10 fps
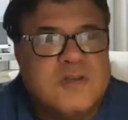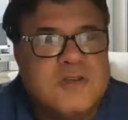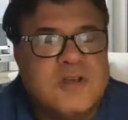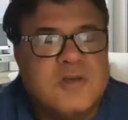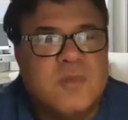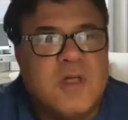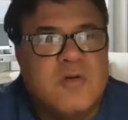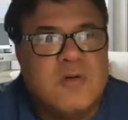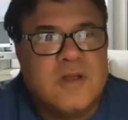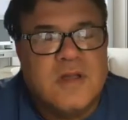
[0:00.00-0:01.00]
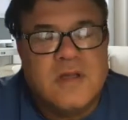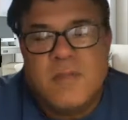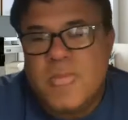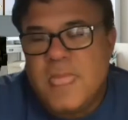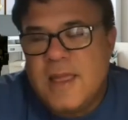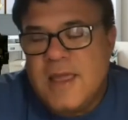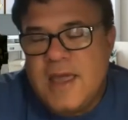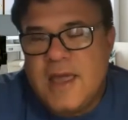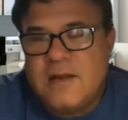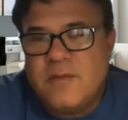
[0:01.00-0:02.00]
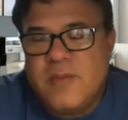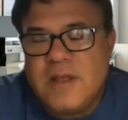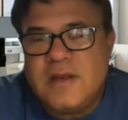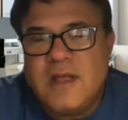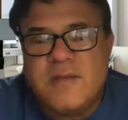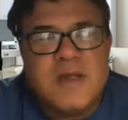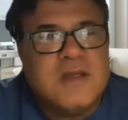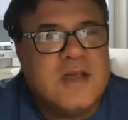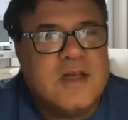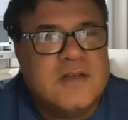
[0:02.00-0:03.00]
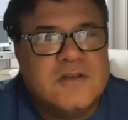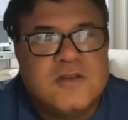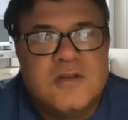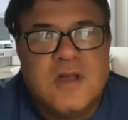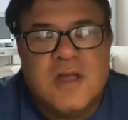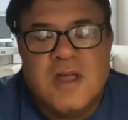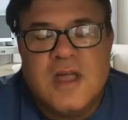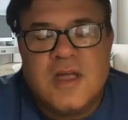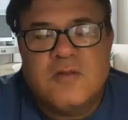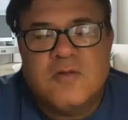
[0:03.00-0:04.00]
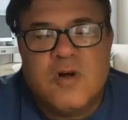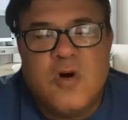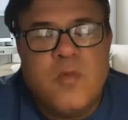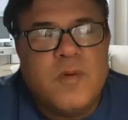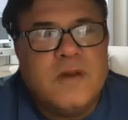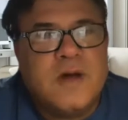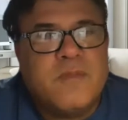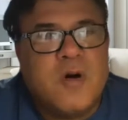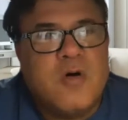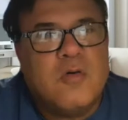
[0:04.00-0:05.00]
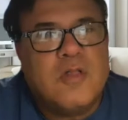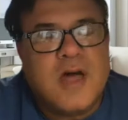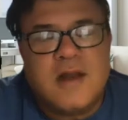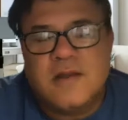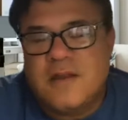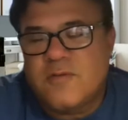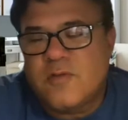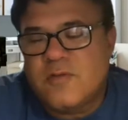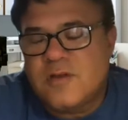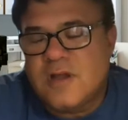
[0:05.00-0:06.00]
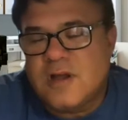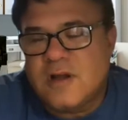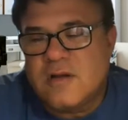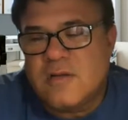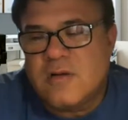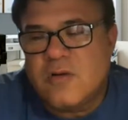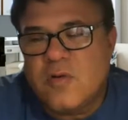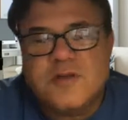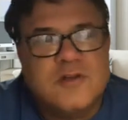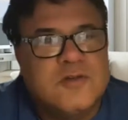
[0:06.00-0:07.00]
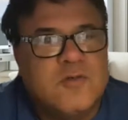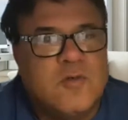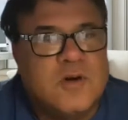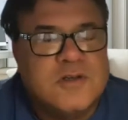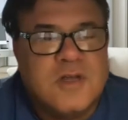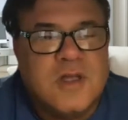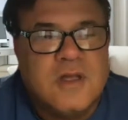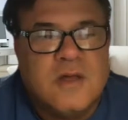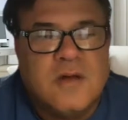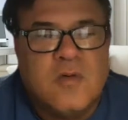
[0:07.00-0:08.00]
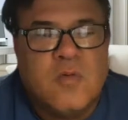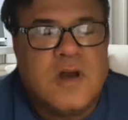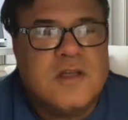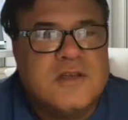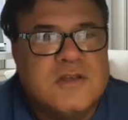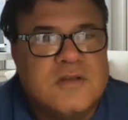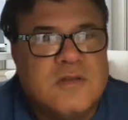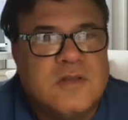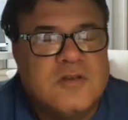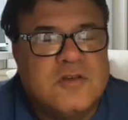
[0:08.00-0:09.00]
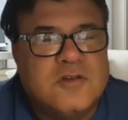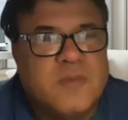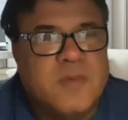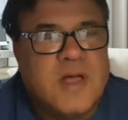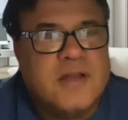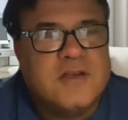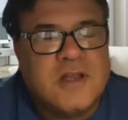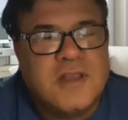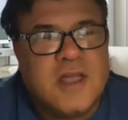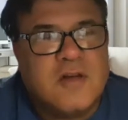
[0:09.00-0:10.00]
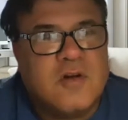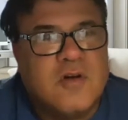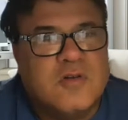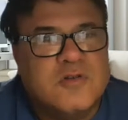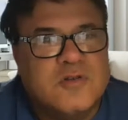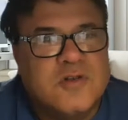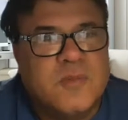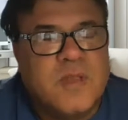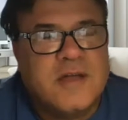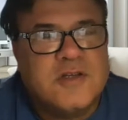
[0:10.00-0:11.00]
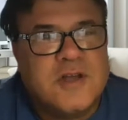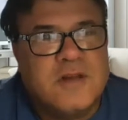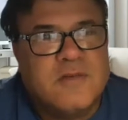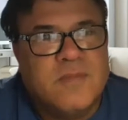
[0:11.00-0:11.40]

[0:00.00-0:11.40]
is exploding. And the pandemic has opened up a whole lot of different questions for us. One is the supply chain, the agricultural supply chain.